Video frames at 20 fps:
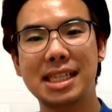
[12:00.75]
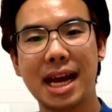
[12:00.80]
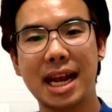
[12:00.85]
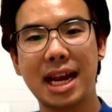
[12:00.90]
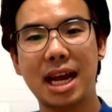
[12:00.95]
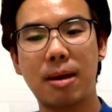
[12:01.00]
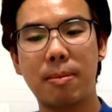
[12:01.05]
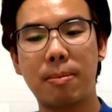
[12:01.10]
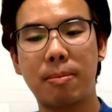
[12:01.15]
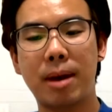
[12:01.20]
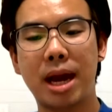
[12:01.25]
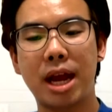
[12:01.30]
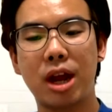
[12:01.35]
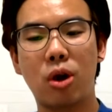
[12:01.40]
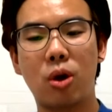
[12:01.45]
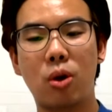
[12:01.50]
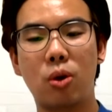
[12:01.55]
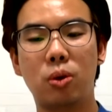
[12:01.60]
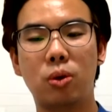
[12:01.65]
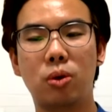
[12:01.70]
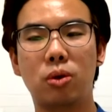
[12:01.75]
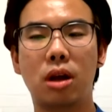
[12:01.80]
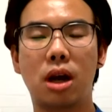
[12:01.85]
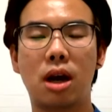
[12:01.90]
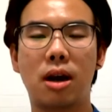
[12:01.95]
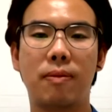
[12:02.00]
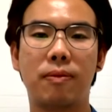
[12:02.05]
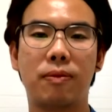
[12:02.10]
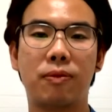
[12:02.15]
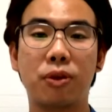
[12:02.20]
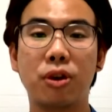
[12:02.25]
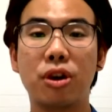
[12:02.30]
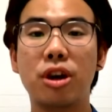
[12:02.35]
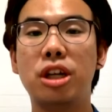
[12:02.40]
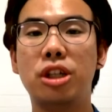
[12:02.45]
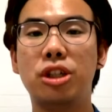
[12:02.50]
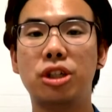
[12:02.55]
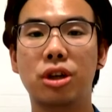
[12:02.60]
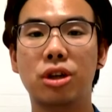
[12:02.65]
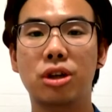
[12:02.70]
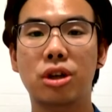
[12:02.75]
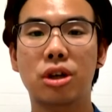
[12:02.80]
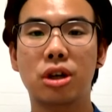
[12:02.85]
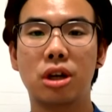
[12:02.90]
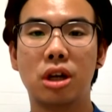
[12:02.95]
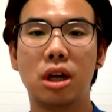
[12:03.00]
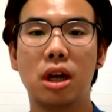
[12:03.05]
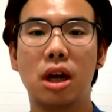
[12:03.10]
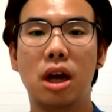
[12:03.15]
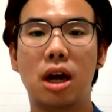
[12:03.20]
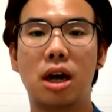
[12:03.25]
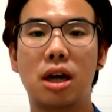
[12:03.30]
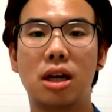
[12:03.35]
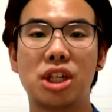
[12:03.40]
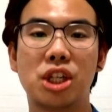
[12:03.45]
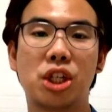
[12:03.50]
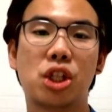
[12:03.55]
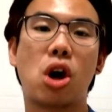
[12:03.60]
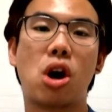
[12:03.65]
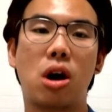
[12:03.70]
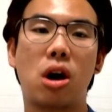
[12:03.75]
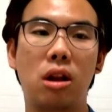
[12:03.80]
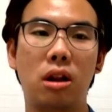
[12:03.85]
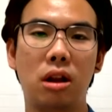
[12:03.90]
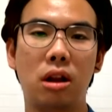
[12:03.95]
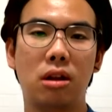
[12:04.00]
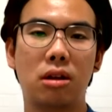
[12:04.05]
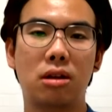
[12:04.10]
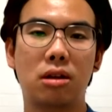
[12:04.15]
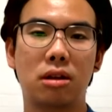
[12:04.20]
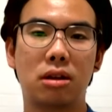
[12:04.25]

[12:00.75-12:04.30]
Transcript: set up my own furniture store.